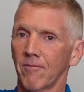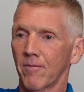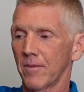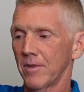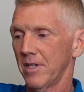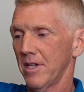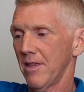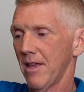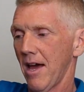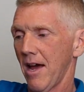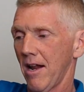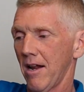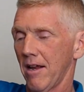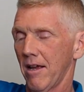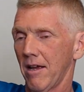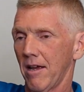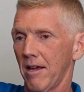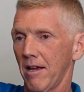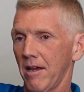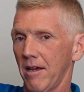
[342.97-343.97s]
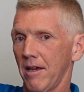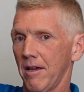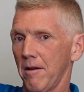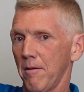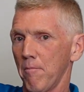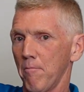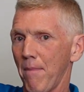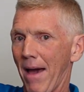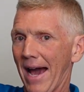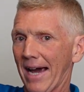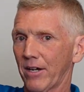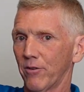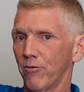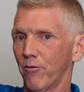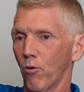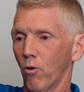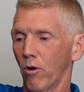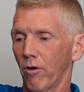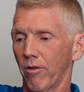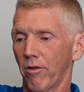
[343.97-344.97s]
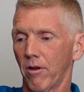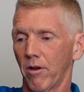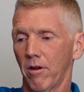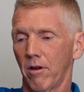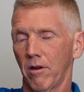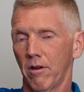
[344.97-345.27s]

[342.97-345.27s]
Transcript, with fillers: See that? Back and forth.